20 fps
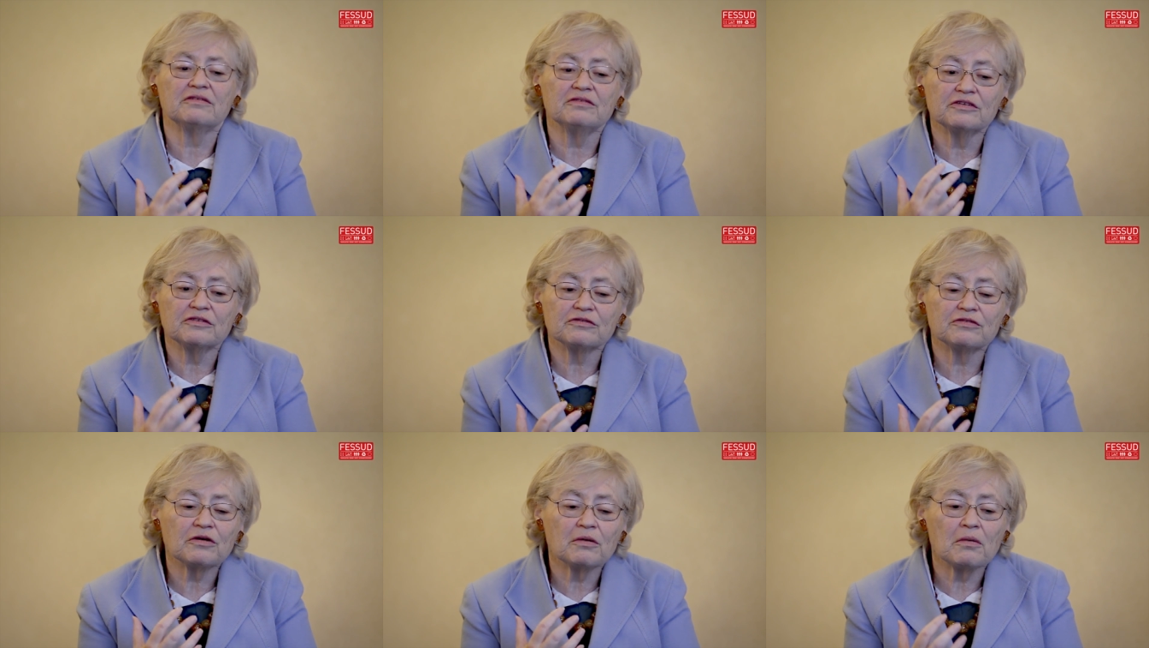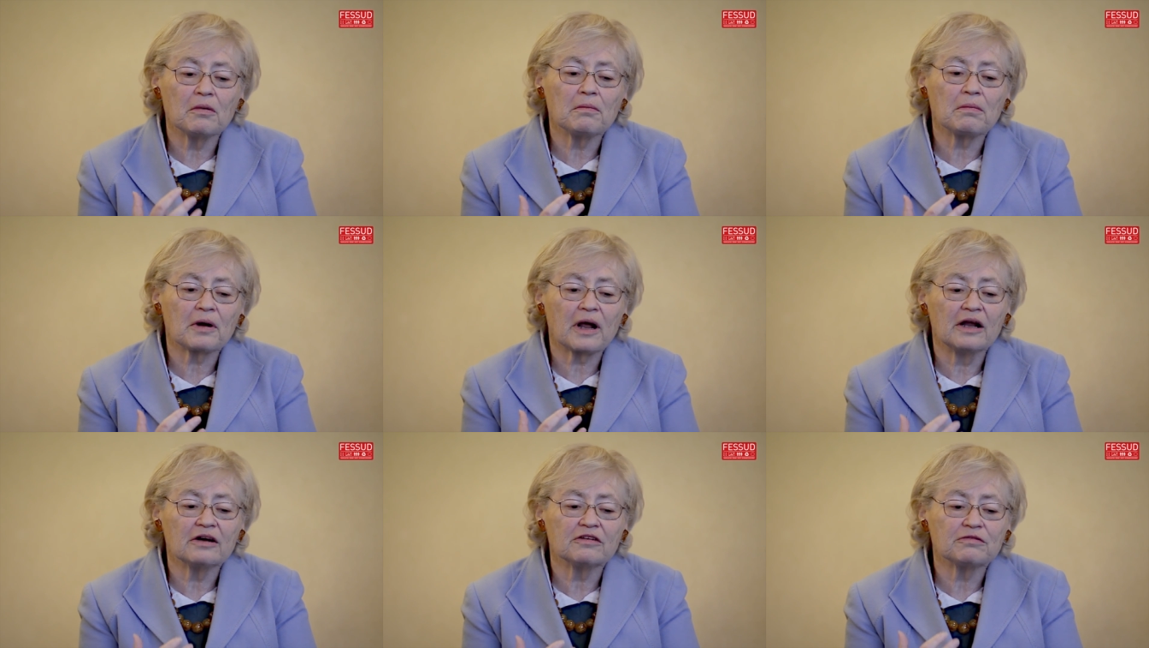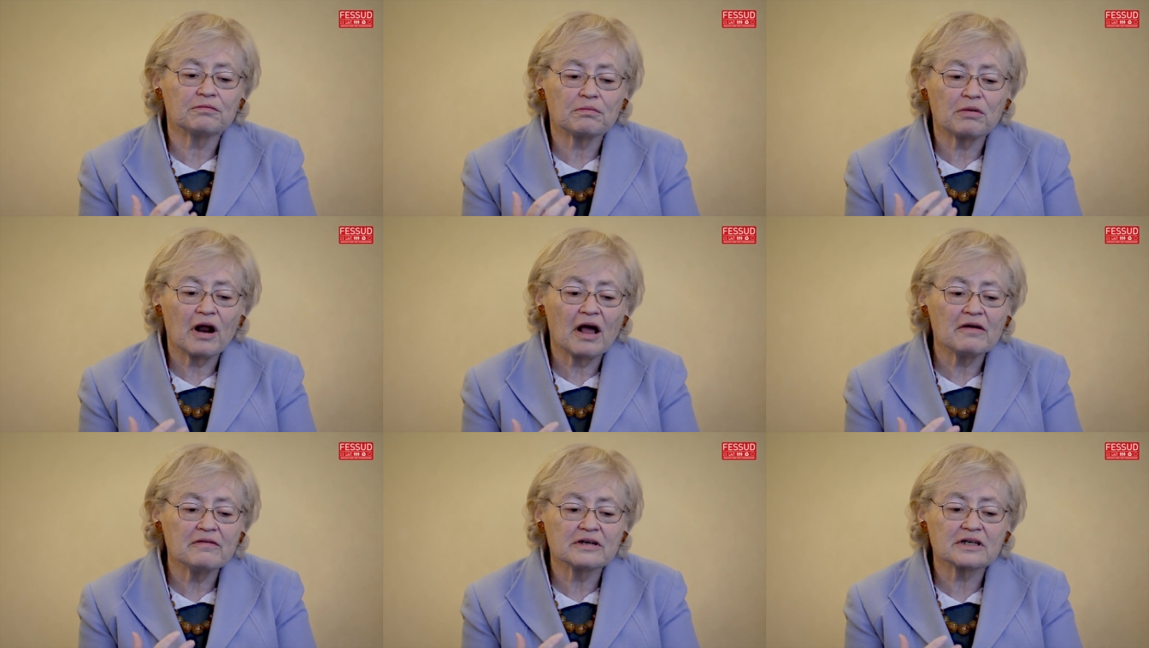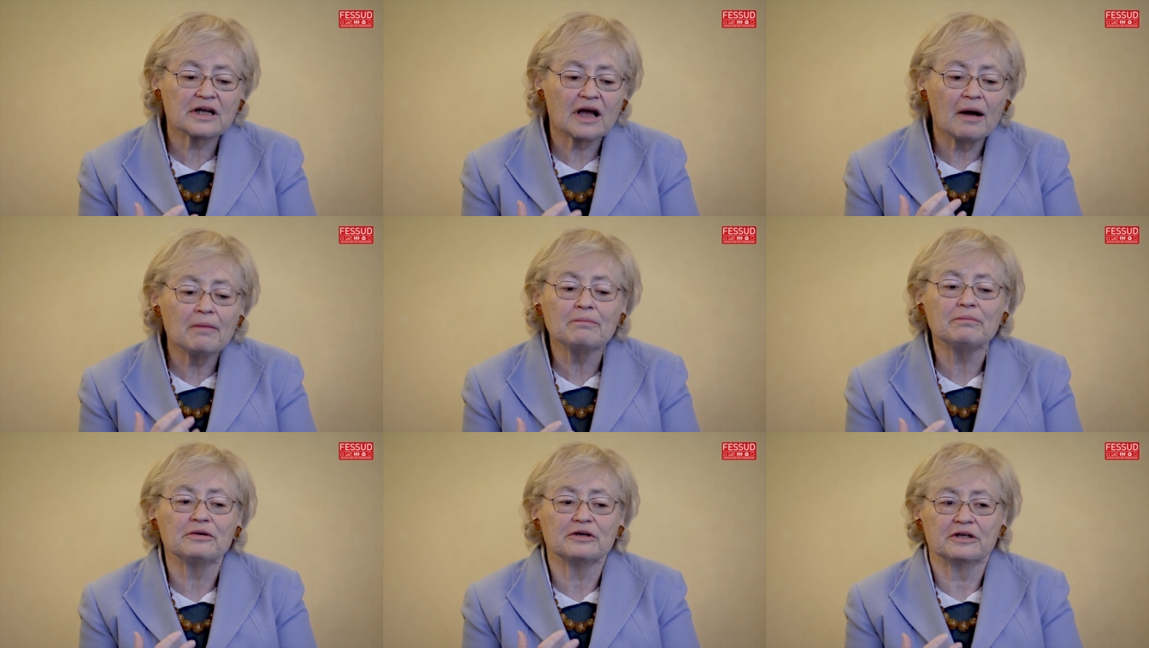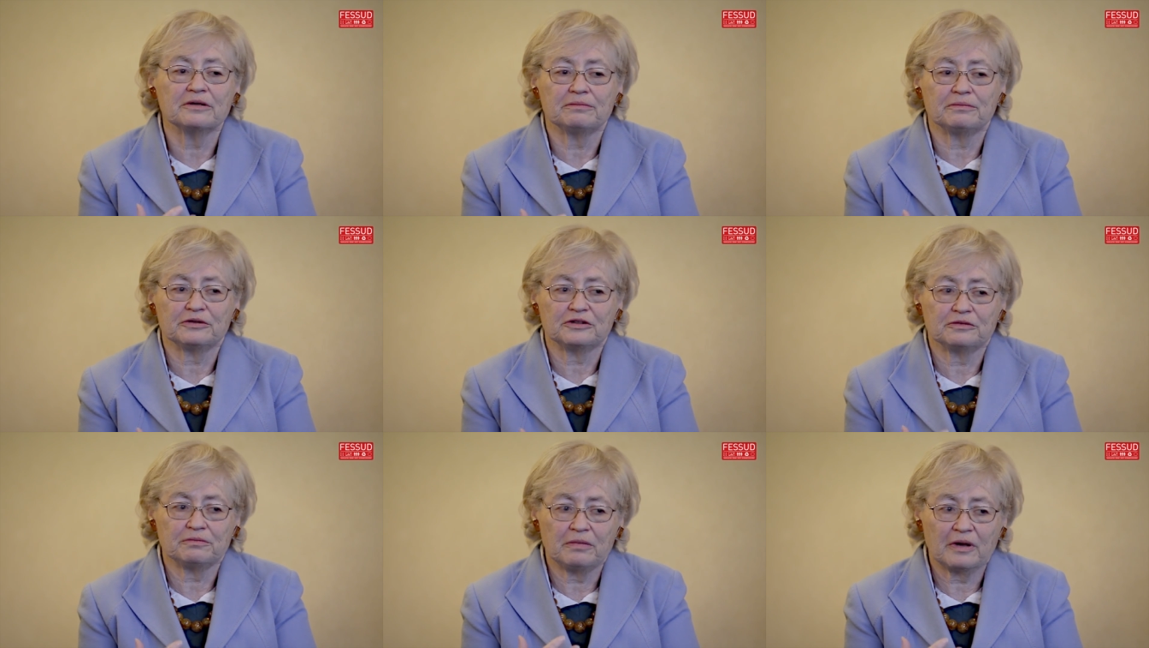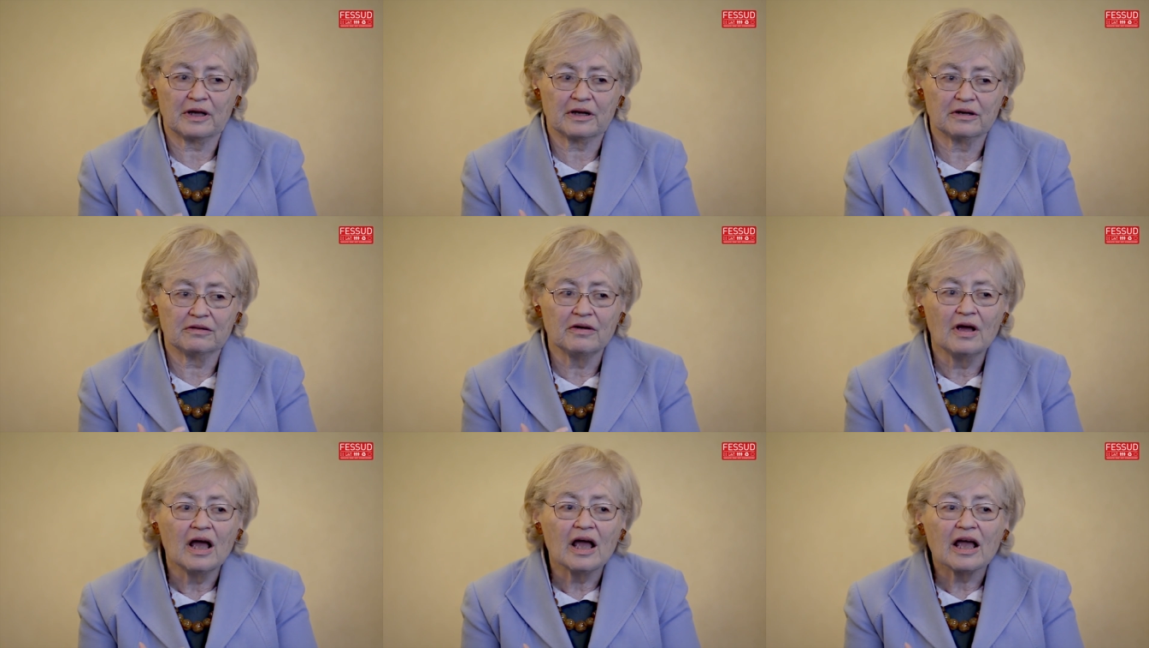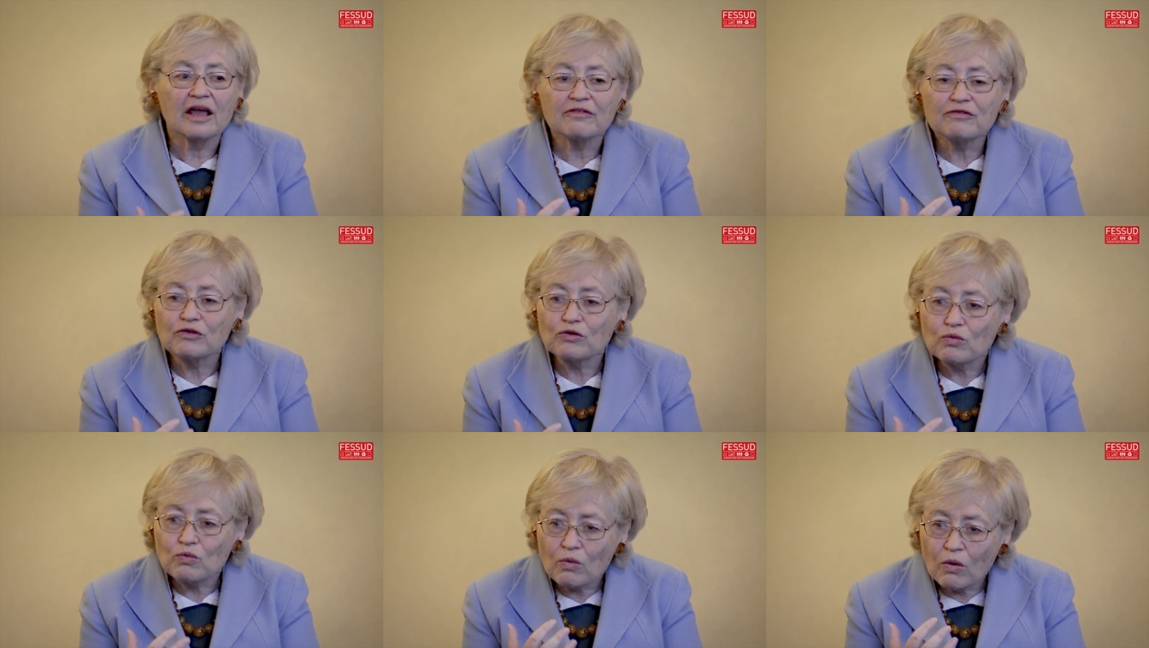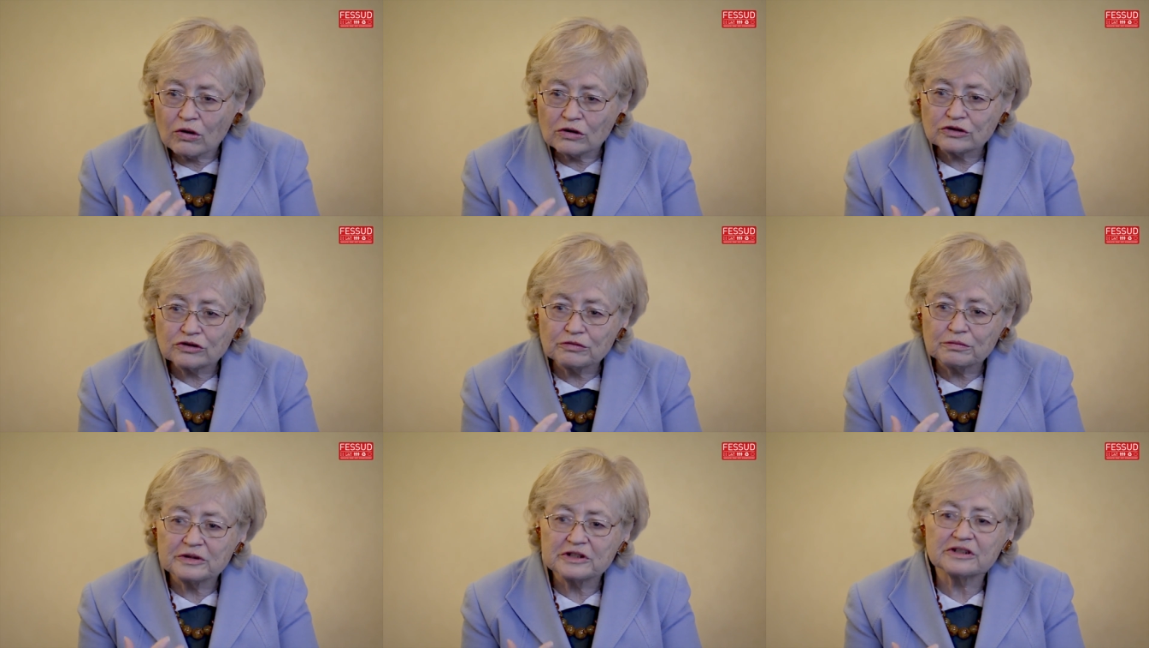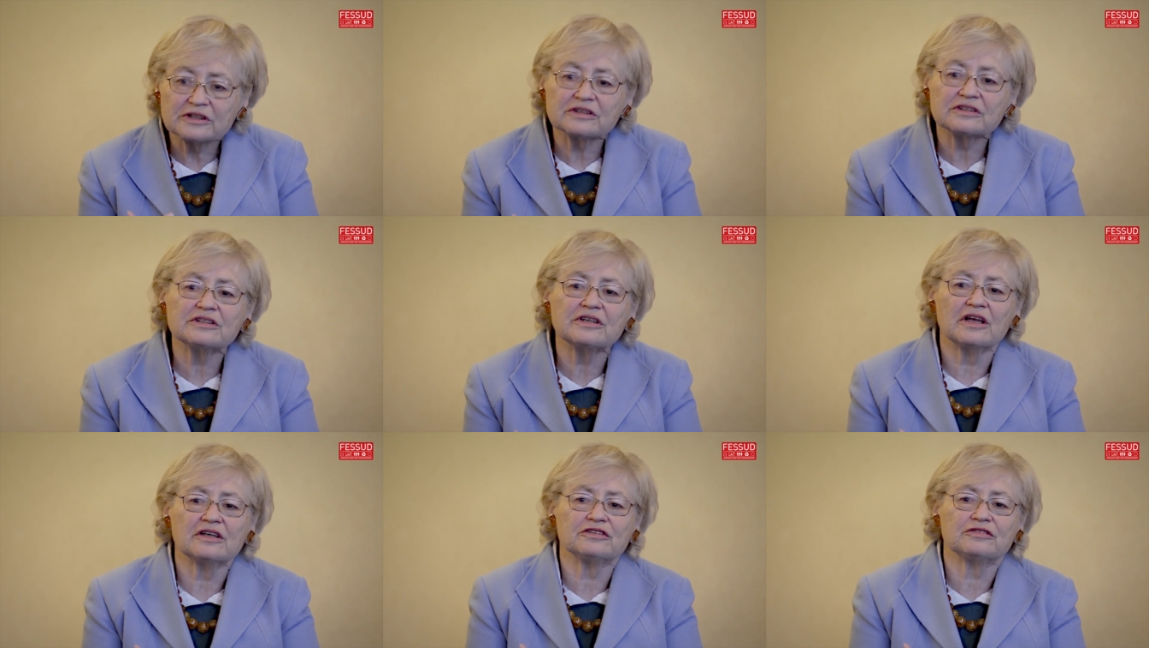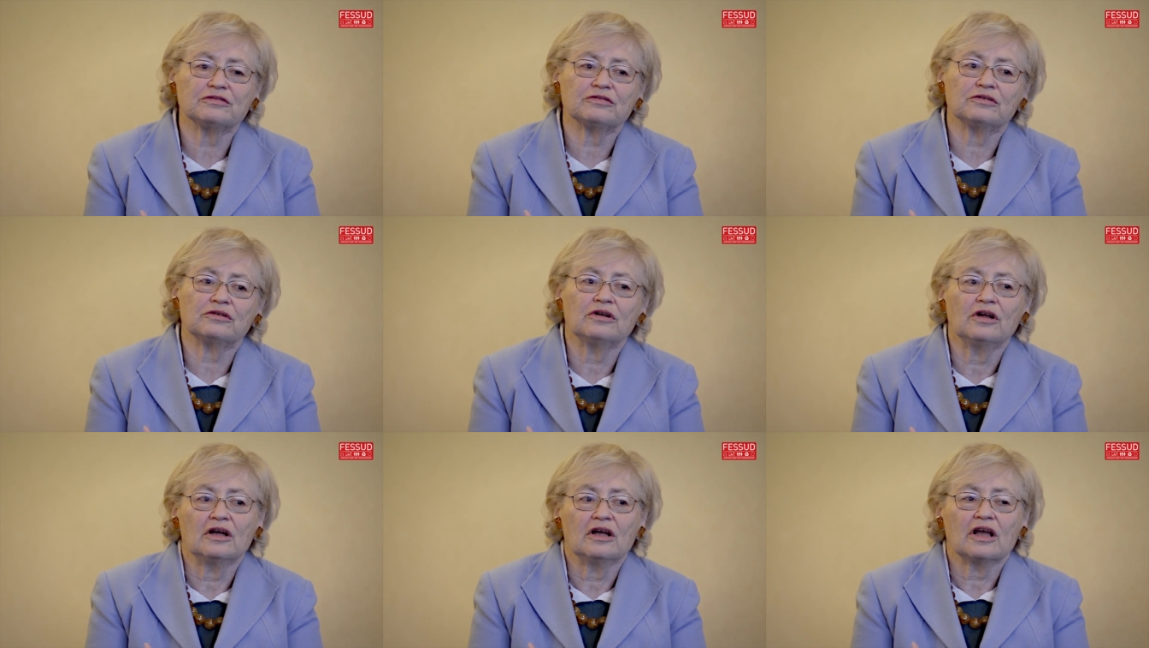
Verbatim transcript: even from a kind of private company perspective, if you want to be successful,